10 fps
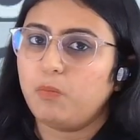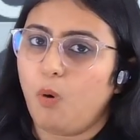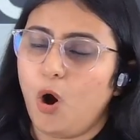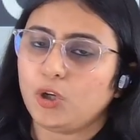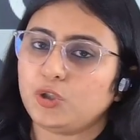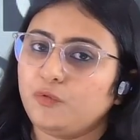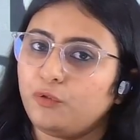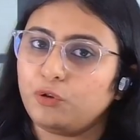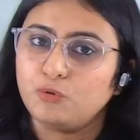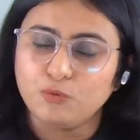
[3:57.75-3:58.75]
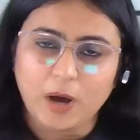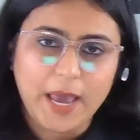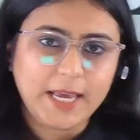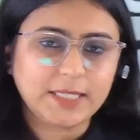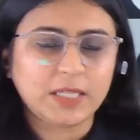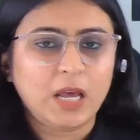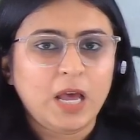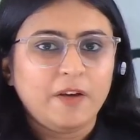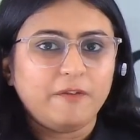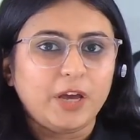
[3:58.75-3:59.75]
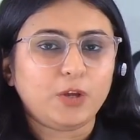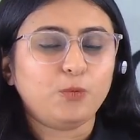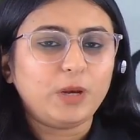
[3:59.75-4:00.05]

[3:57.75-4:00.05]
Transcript: mocks for you guys, where you will